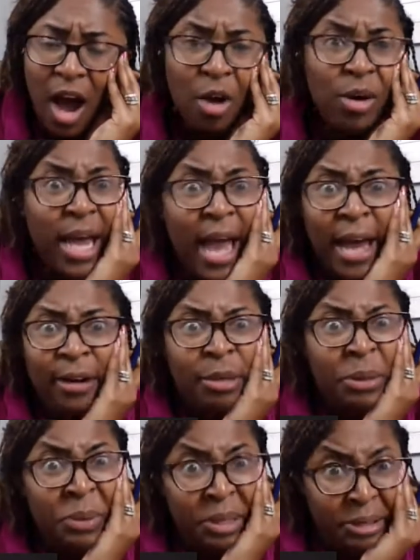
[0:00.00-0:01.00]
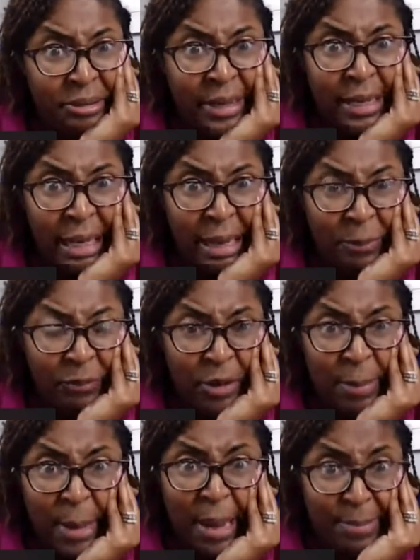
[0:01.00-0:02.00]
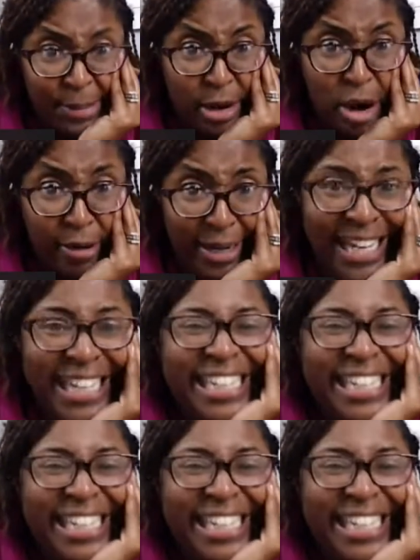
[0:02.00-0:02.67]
Okay, I don't know where all that came from. I'm sorry.